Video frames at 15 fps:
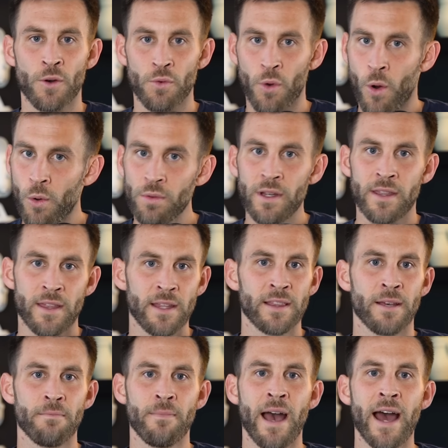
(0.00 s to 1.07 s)
the only thing
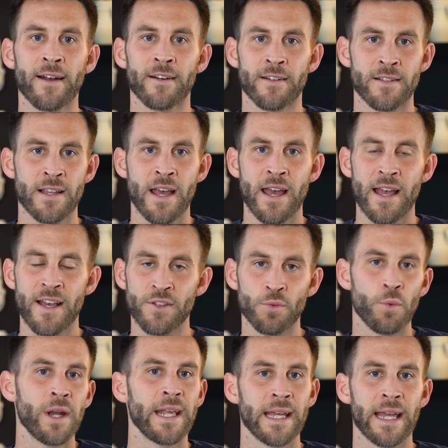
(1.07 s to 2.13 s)
that matters, is
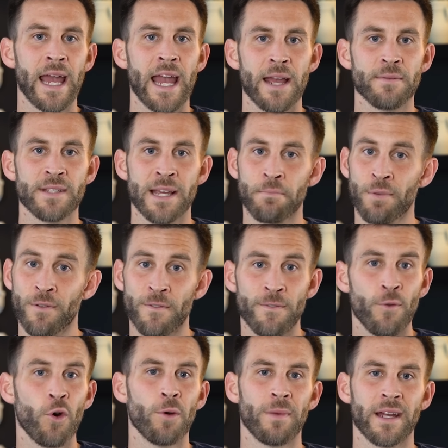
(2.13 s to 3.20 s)
winning games and
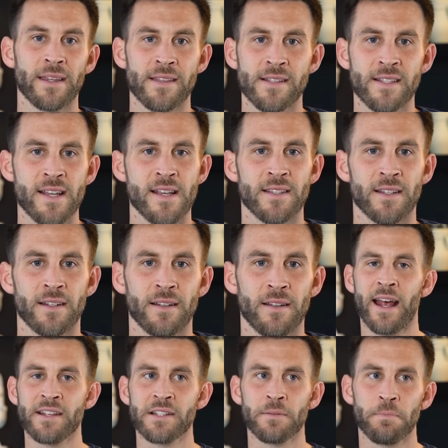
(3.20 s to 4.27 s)
performing in the season.
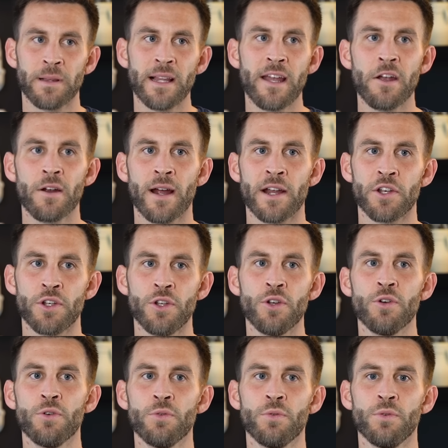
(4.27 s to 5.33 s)
And as a player, I
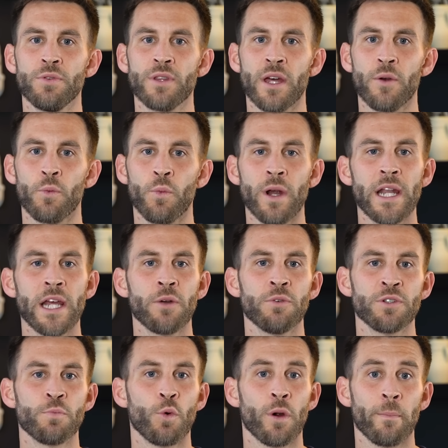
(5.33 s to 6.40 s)
knew that winning
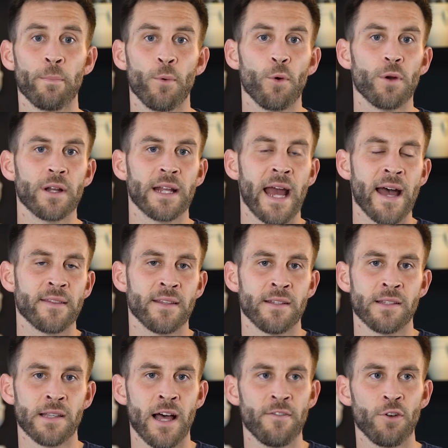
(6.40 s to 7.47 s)
was more important at this
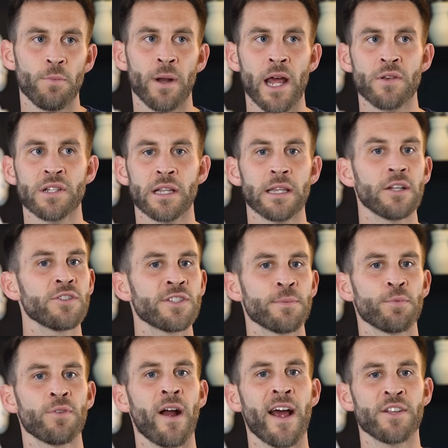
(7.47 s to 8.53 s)
level, but I was a little
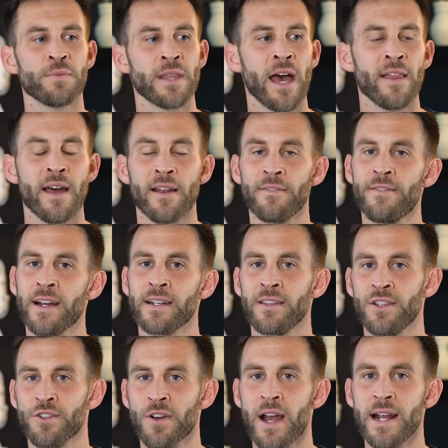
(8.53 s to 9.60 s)
surprised with how that affected
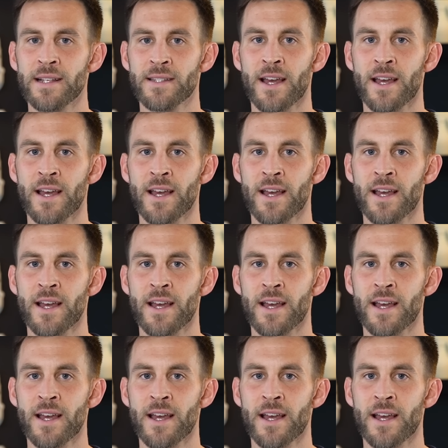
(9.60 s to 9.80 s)
the training